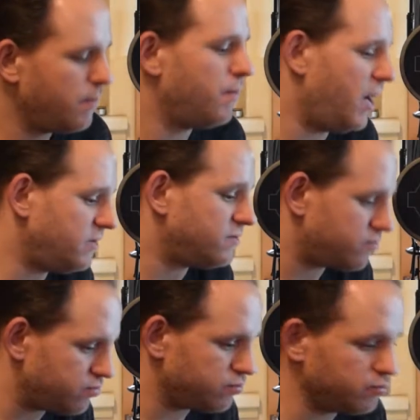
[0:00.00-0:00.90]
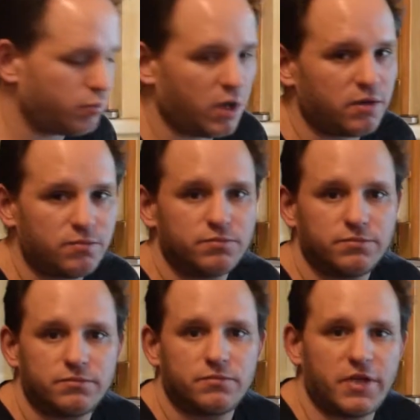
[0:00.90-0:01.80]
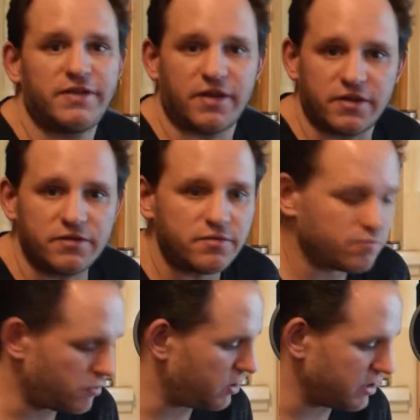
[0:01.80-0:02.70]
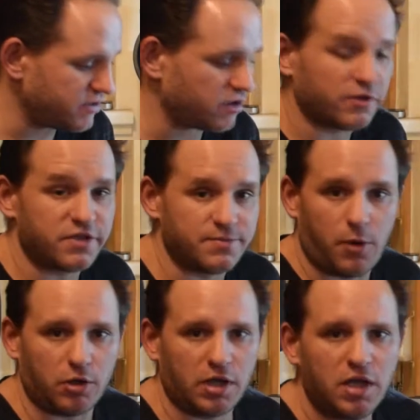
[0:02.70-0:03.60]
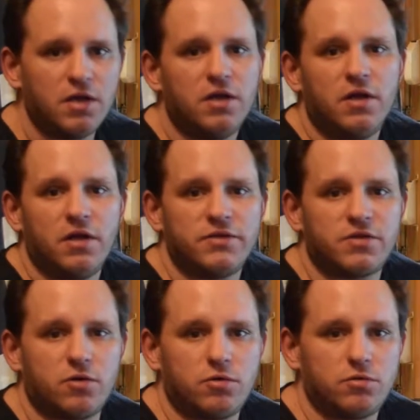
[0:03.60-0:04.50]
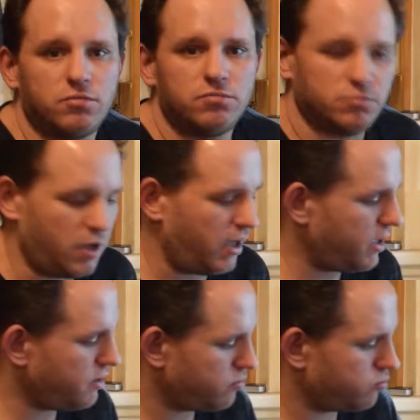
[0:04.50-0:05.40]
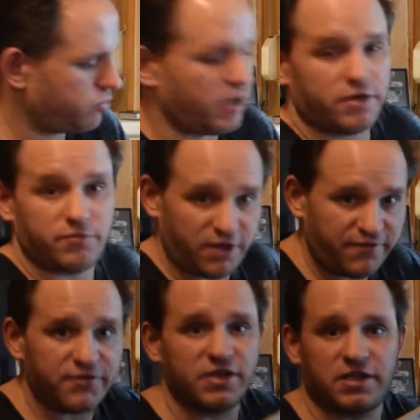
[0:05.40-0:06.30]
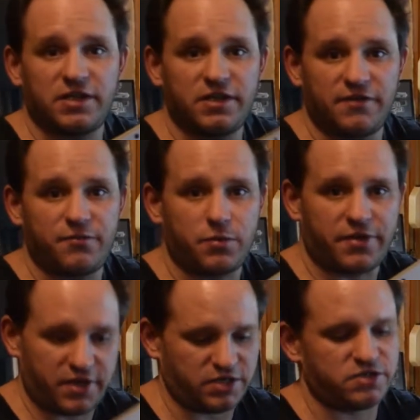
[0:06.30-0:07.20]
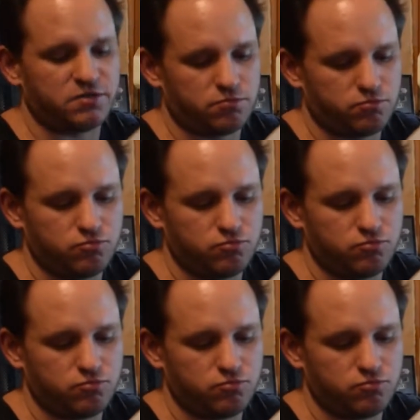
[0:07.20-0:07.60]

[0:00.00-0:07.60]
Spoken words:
But, well, they didn't, at least on this model. So I can definitely live with this.